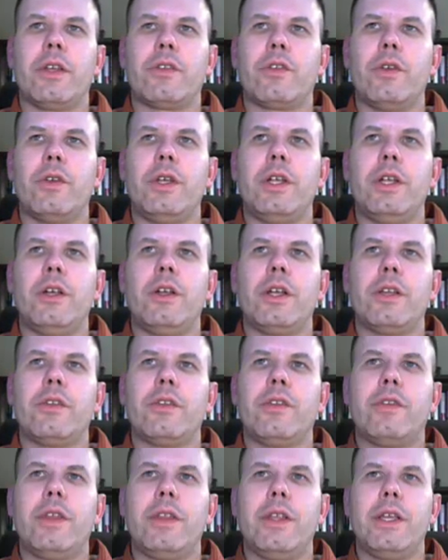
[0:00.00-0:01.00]
So here you can
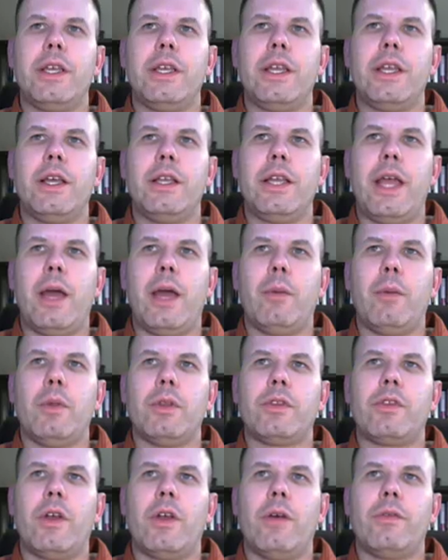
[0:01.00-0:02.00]
see the enamel
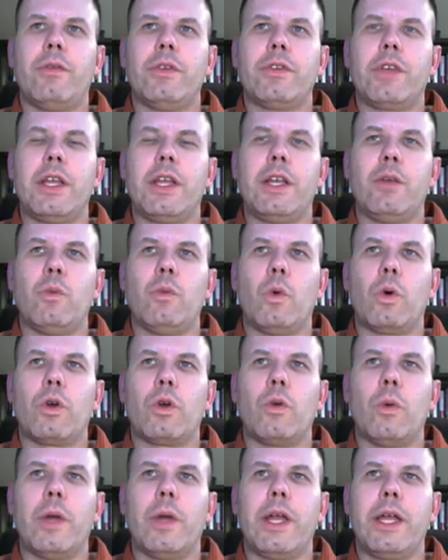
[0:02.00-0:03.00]
itself is getting worn
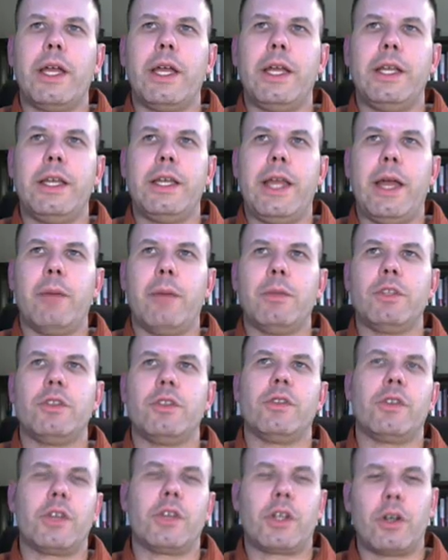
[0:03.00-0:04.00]
away and damage
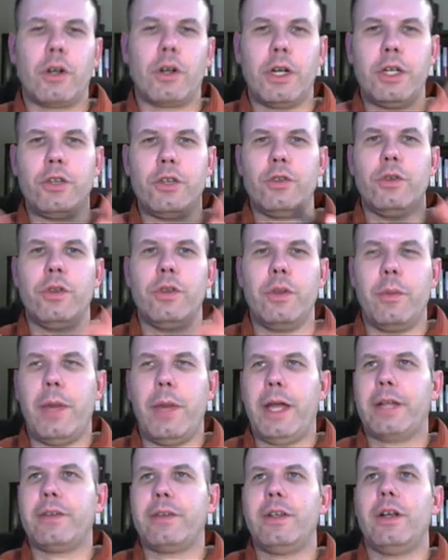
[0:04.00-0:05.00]
is occurring due to the
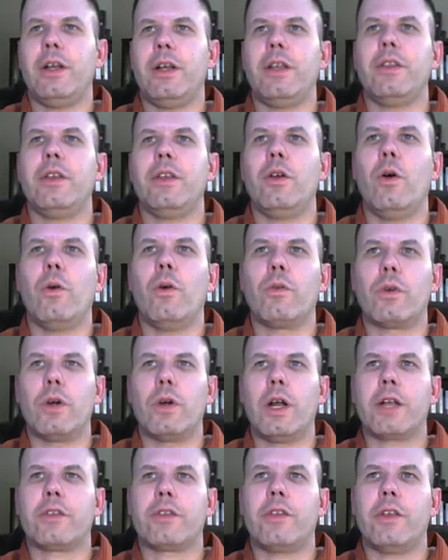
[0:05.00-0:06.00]
bacteria, the over
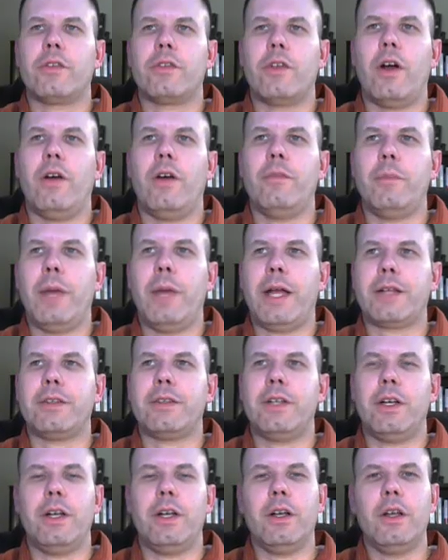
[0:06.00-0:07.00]
excess of
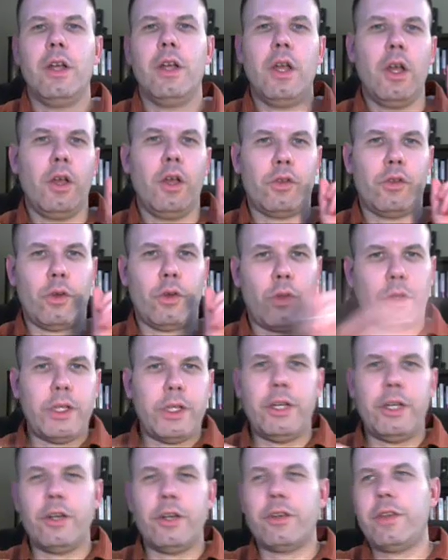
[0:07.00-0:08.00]
bacteria. So cleaning
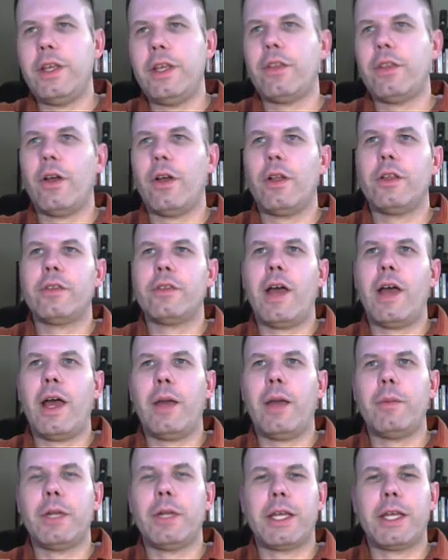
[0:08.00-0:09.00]
your teeth all the time,
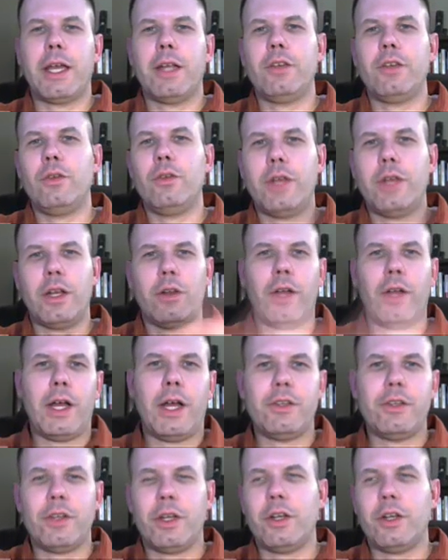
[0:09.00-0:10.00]
and again, you dental
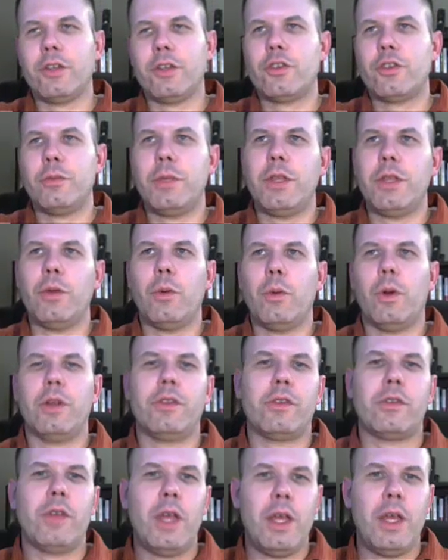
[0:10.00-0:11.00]
hygienists should be the
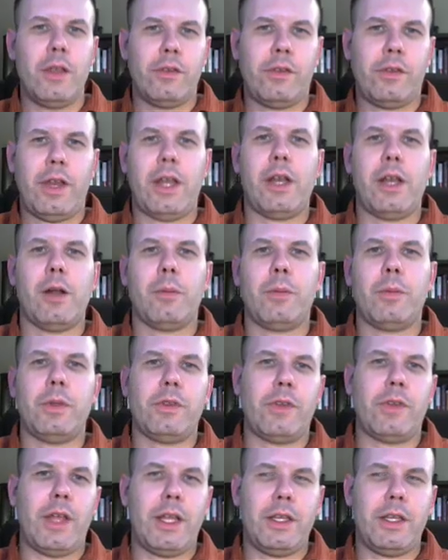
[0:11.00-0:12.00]
ones standing up and
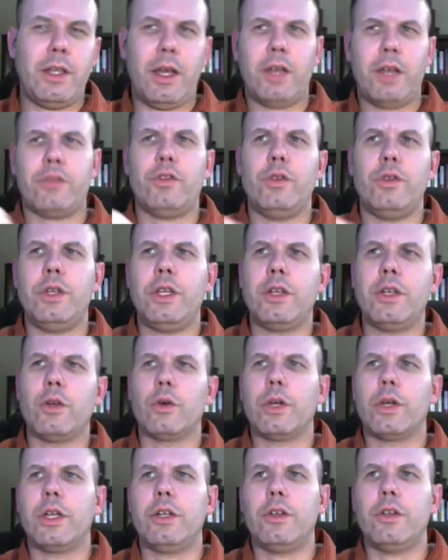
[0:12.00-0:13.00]
saying, yes, you need to go
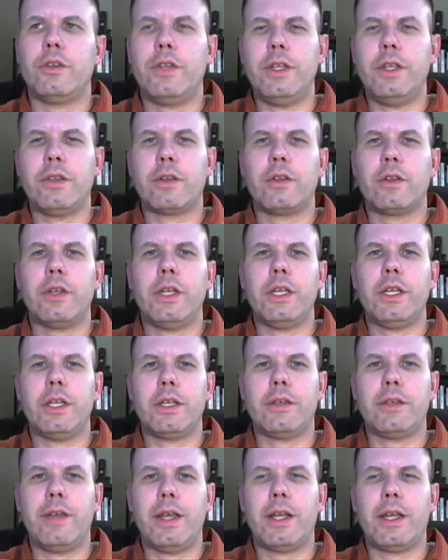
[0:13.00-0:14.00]
get your teeth cleaned and
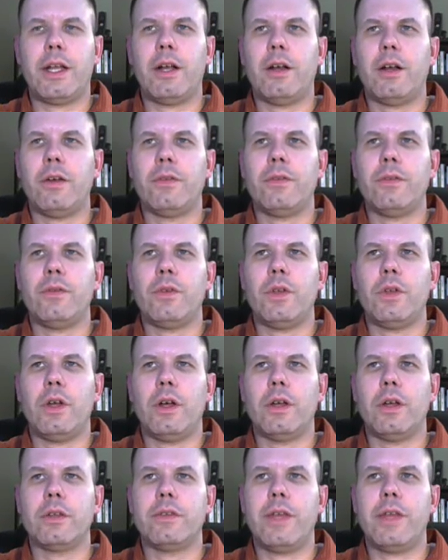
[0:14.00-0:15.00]
take care of
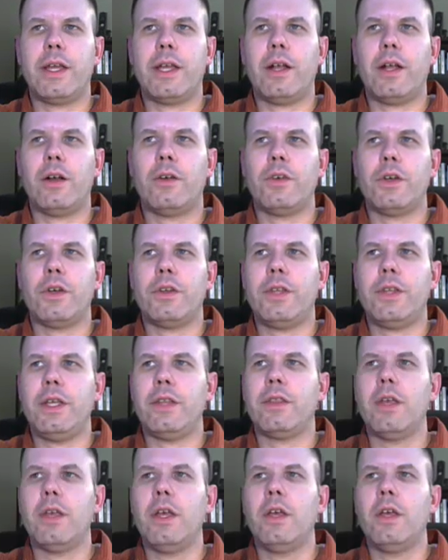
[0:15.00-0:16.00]
your teeth
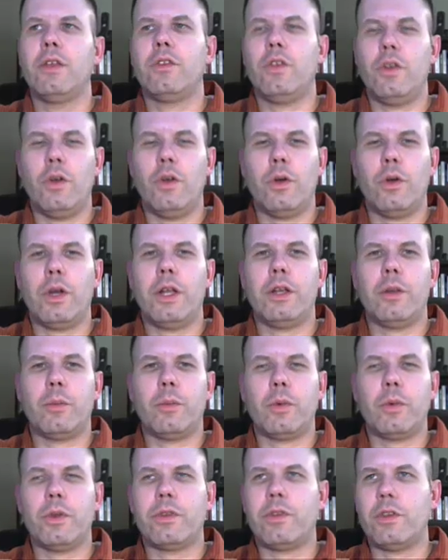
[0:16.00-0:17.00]
so you don't end up
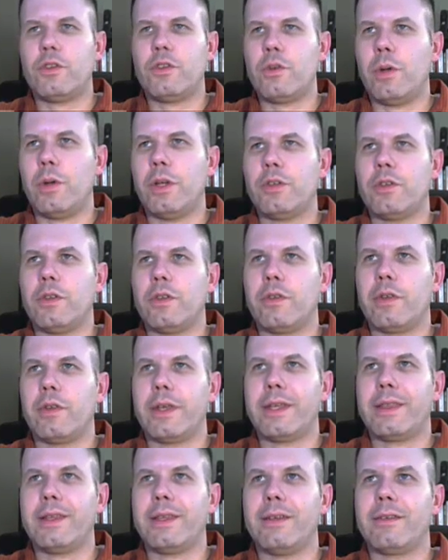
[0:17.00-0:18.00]
with situations like
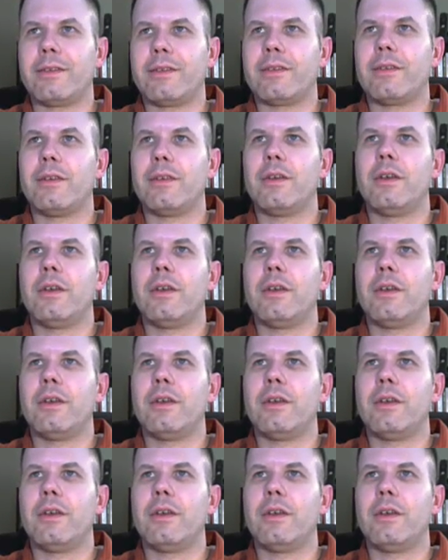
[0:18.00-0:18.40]
this.